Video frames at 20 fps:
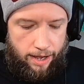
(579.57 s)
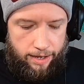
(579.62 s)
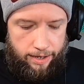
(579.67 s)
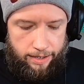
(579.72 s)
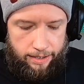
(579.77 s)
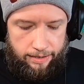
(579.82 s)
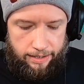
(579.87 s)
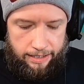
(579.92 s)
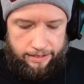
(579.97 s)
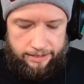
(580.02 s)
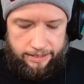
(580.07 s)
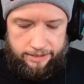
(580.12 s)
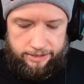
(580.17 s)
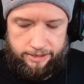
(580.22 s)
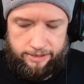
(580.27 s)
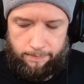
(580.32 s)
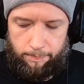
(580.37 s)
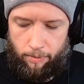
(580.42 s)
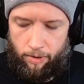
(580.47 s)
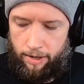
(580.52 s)
and they did
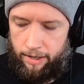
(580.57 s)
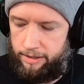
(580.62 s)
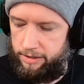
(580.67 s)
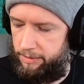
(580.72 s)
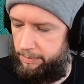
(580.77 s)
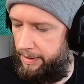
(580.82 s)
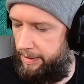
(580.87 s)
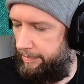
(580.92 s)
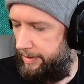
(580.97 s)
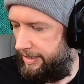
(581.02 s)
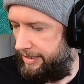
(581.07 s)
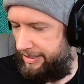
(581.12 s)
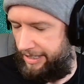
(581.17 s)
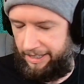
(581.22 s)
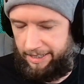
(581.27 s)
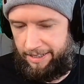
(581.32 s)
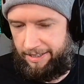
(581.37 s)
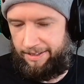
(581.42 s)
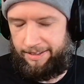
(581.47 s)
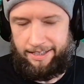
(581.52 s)
surprise me, because I
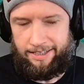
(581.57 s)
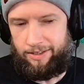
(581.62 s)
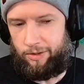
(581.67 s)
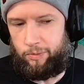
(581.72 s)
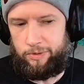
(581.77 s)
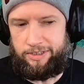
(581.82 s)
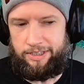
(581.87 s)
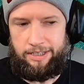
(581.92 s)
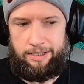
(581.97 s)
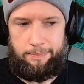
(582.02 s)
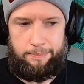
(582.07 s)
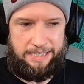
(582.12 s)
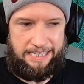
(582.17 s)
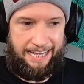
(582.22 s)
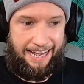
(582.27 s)
didn't think there was going to be